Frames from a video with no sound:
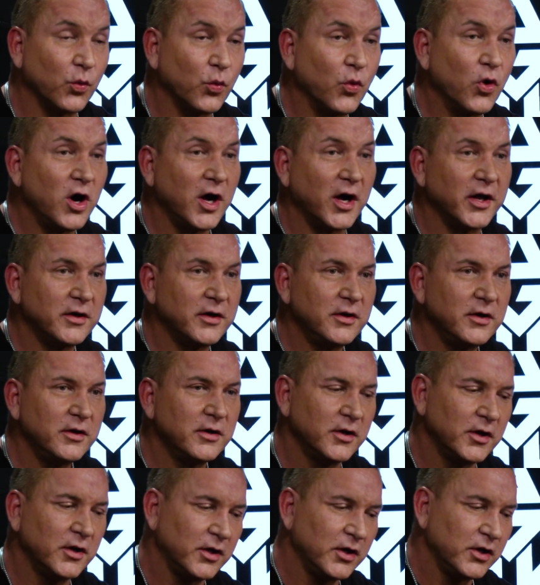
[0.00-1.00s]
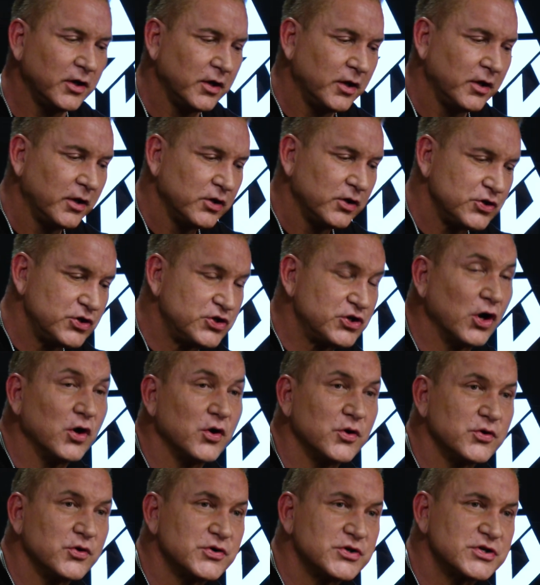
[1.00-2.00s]
One
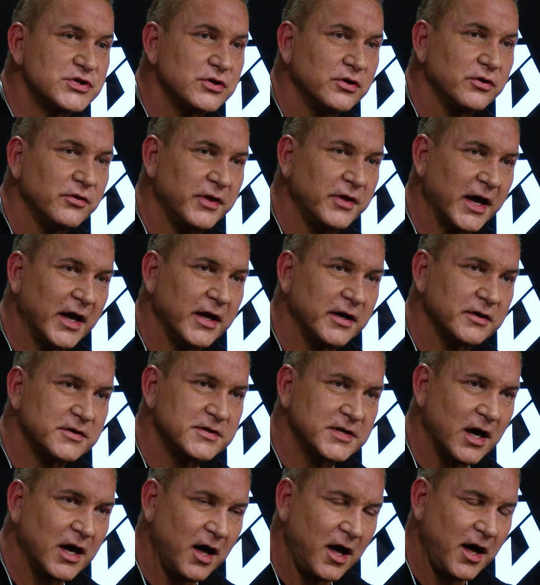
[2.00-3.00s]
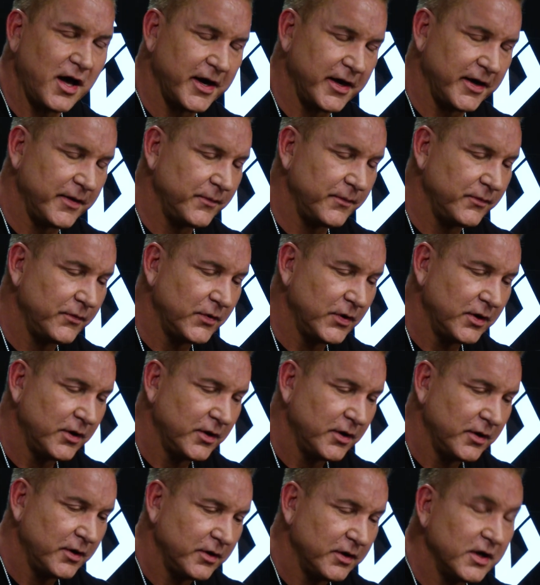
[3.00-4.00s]
shows that time
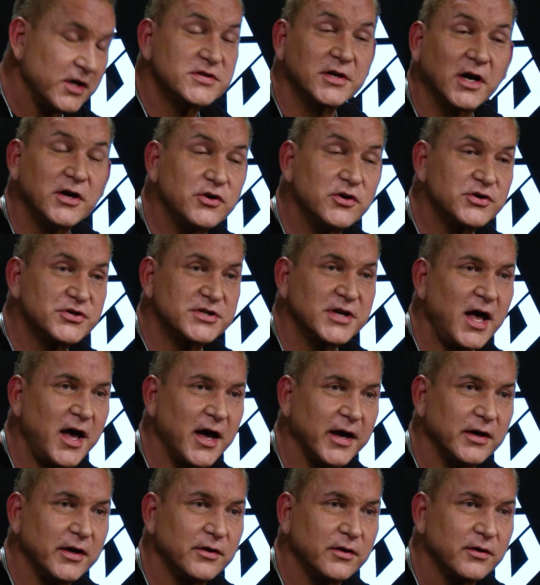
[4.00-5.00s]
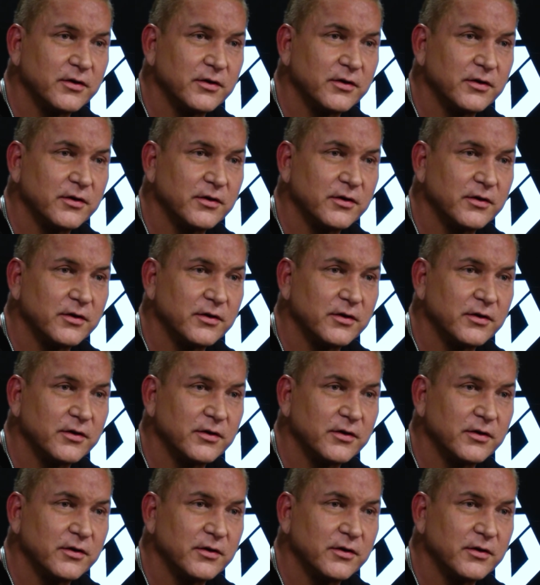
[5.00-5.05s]
is on your side.